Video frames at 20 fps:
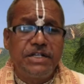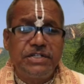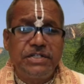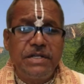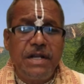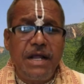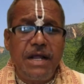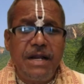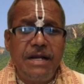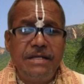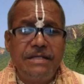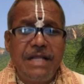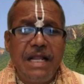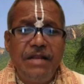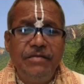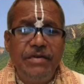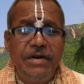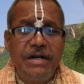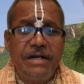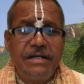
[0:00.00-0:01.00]
Krishna
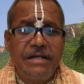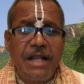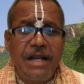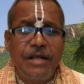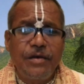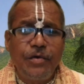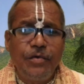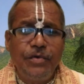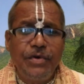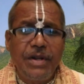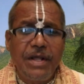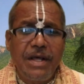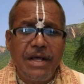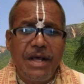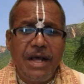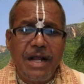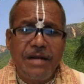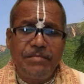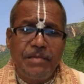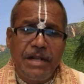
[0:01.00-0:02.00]
delivered
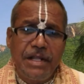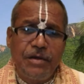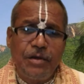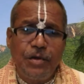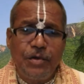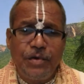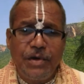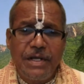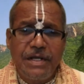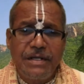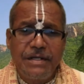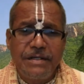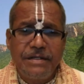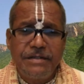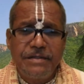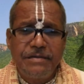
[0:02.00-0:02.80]
Nalakovara and Manigruva.